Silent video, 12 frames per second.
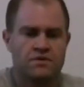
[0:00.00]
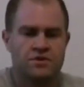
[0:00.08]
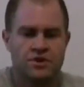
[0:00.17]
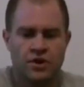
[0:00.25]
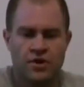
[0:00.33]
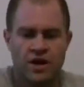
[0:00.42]

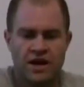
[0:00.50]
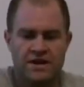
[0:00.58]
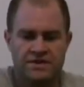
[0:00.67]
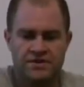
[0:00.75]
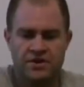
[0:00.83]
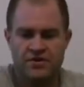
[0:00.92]
you know, I
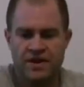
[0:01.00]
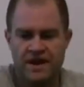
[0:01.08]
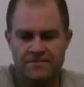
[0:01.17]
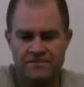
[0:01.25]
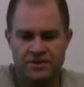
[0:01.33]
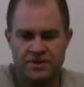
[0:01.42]
do know
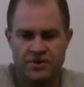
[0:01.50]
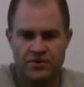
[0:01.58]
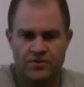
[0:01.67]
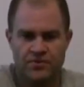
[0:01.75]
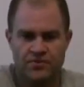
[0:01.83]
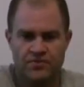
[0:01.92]
that, you
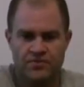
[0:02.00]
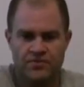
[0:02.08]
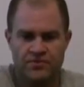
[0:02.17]
know,